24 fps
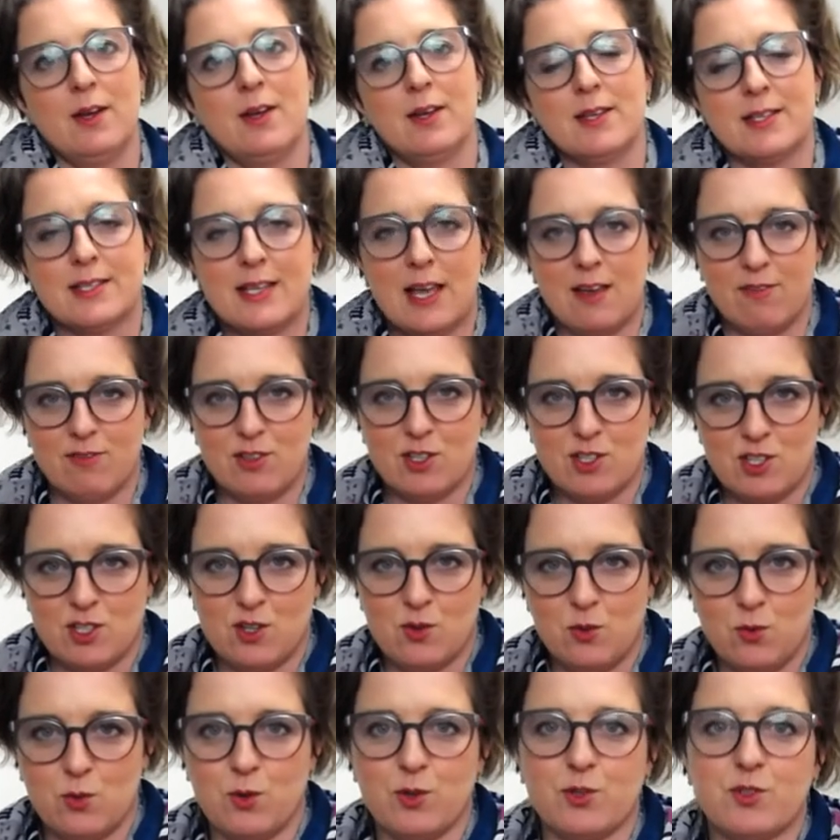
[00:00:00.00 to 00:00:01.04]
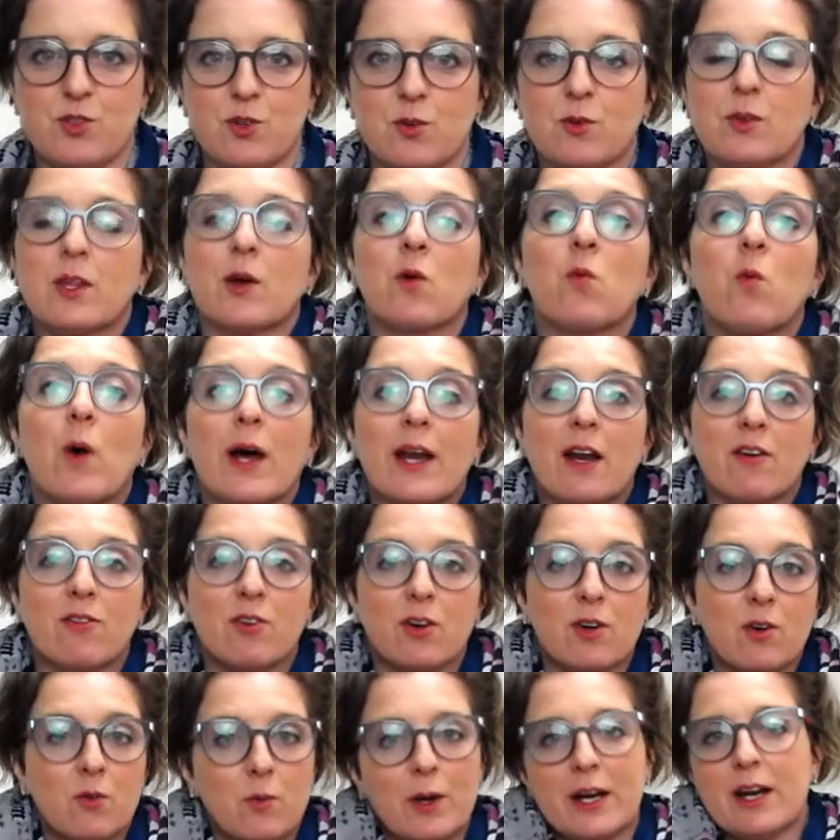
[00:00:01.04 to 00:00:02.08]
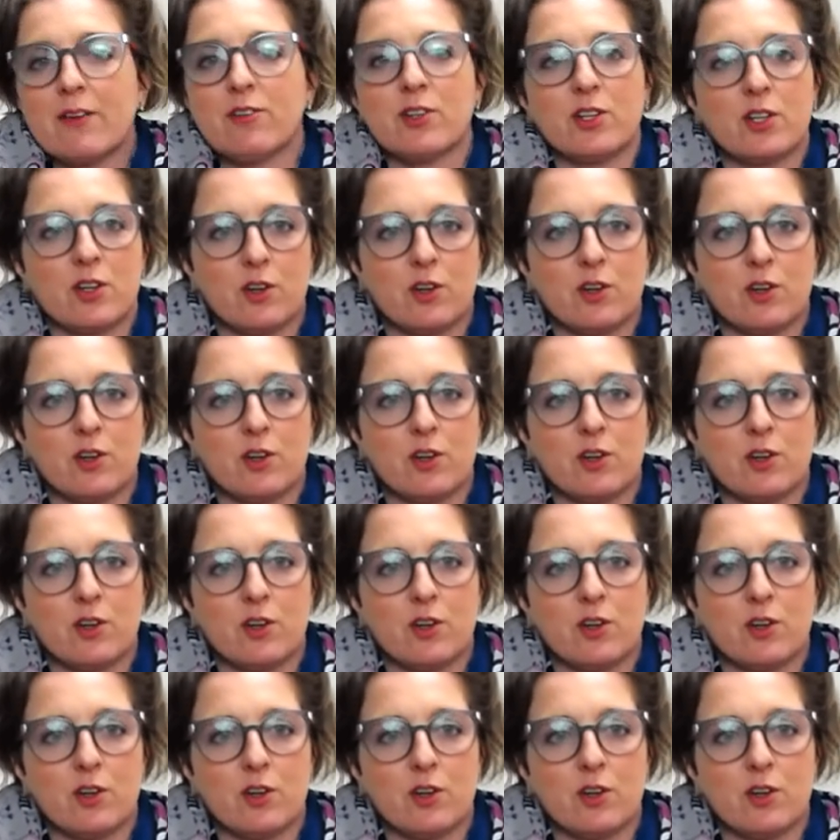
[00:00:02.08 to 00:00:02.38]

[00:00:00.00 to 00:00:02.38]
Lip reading: save the schools, or like whatever the